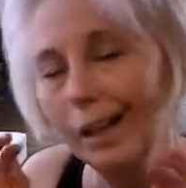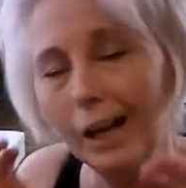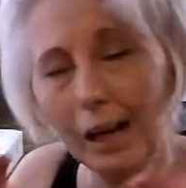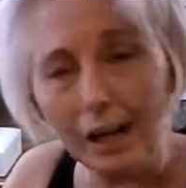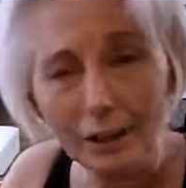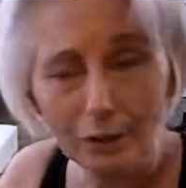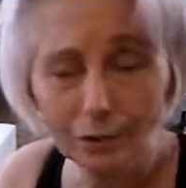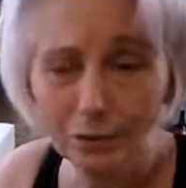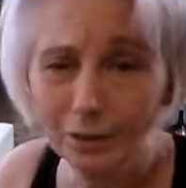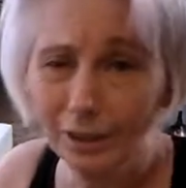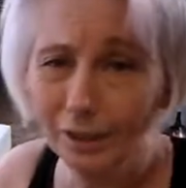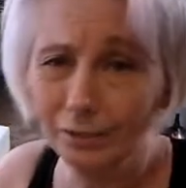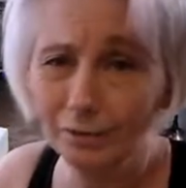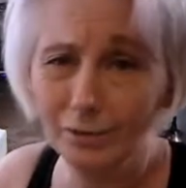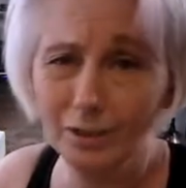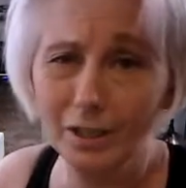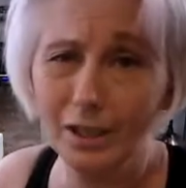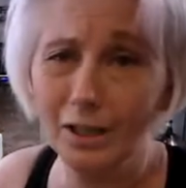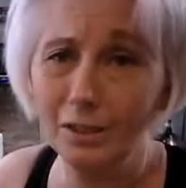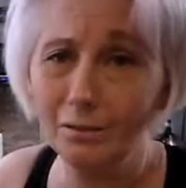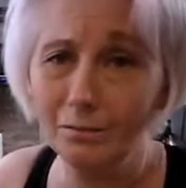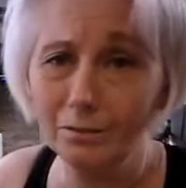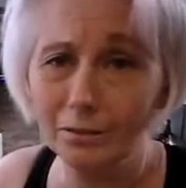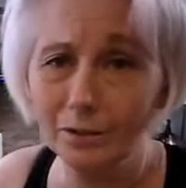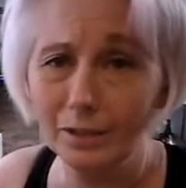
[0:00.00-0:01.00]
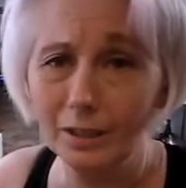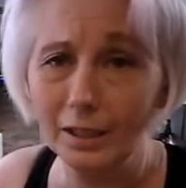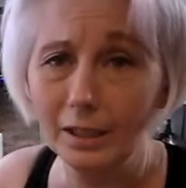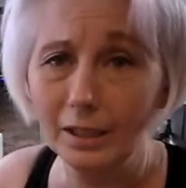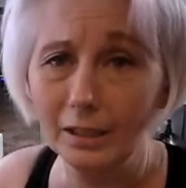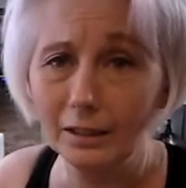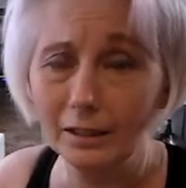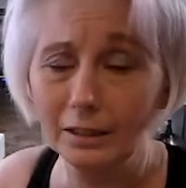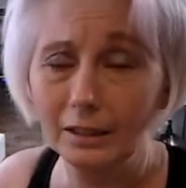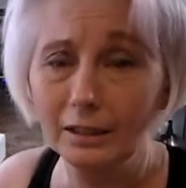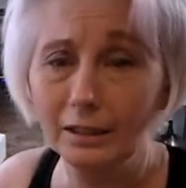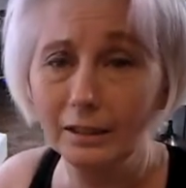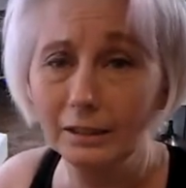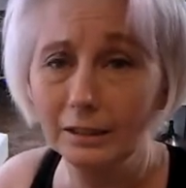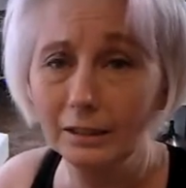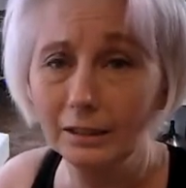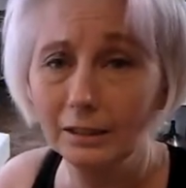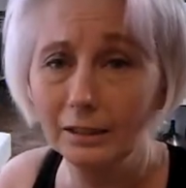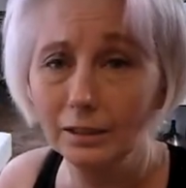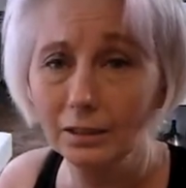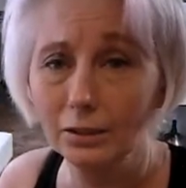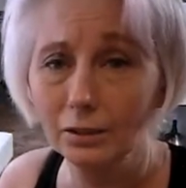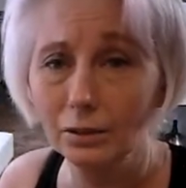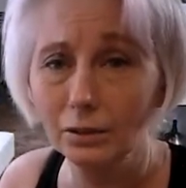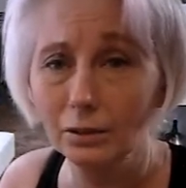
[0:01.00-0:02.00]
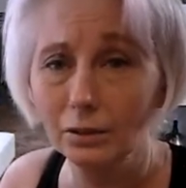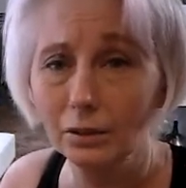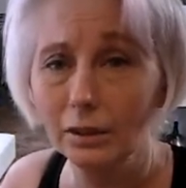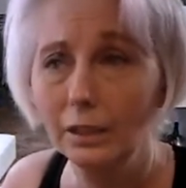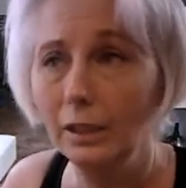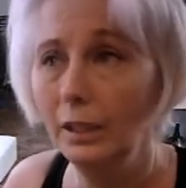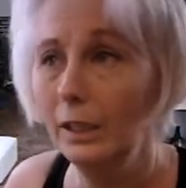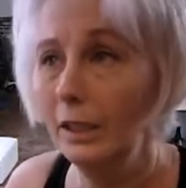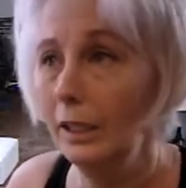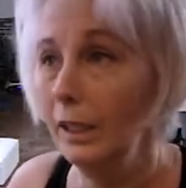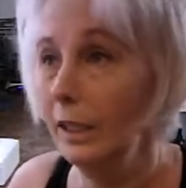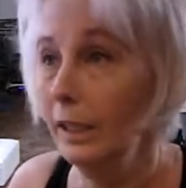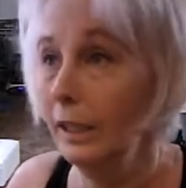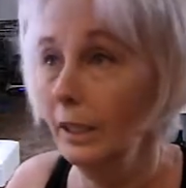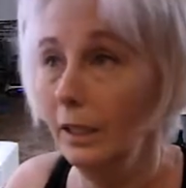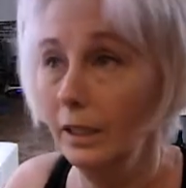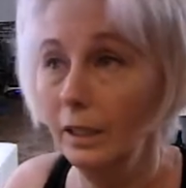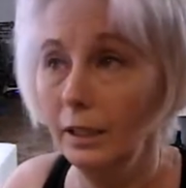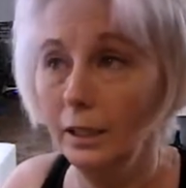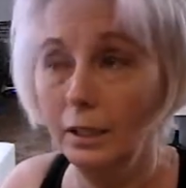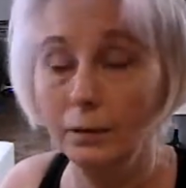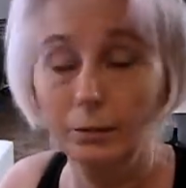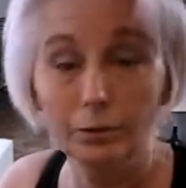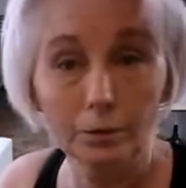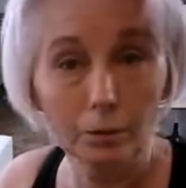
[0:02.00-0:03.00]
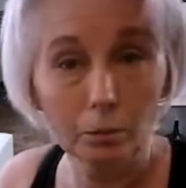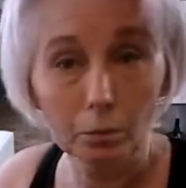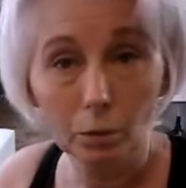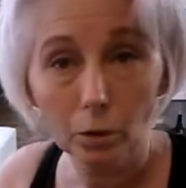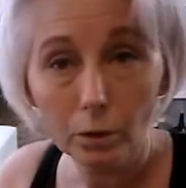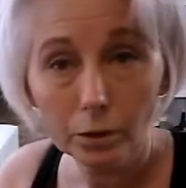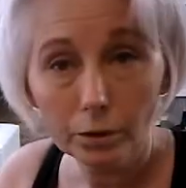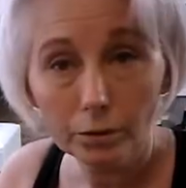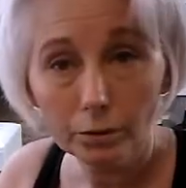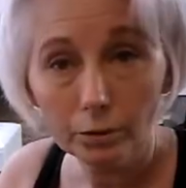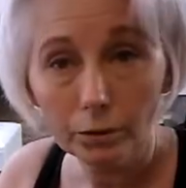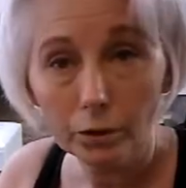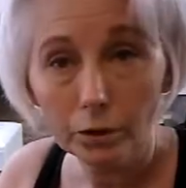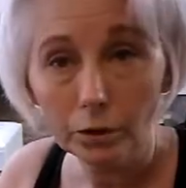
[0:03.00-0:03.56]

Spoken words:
I don't have time for that. So if it works for